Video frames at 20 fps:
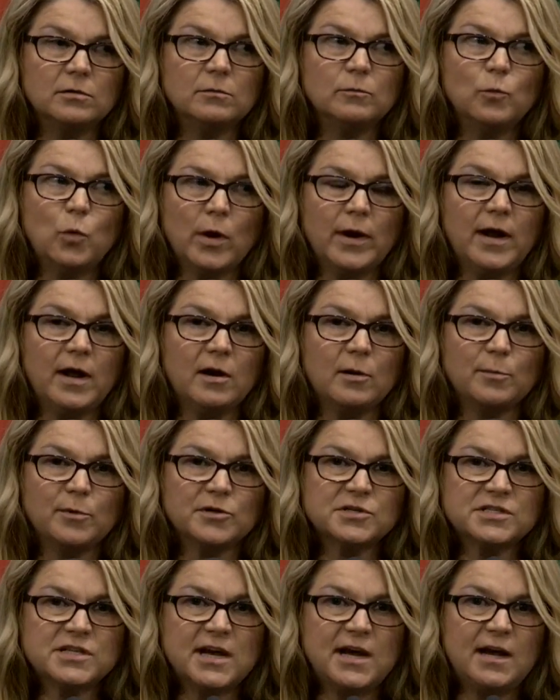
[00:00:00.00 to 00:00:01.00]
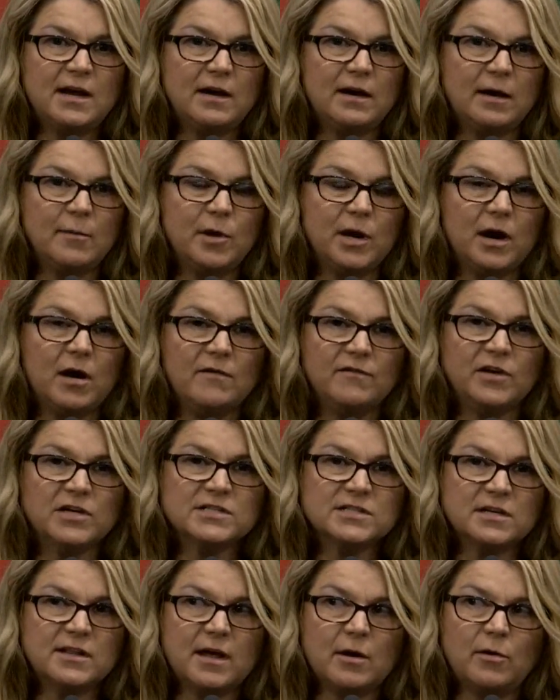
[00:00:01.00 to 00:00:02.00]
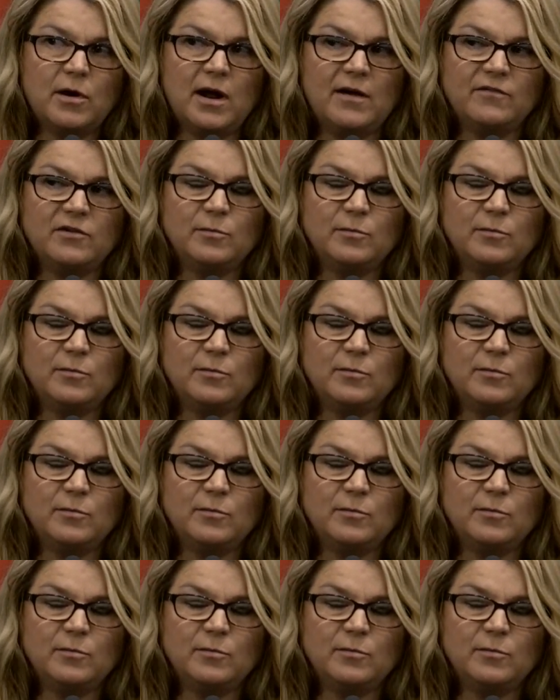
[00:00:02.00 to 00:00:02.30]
100%, I mean, obviously that would have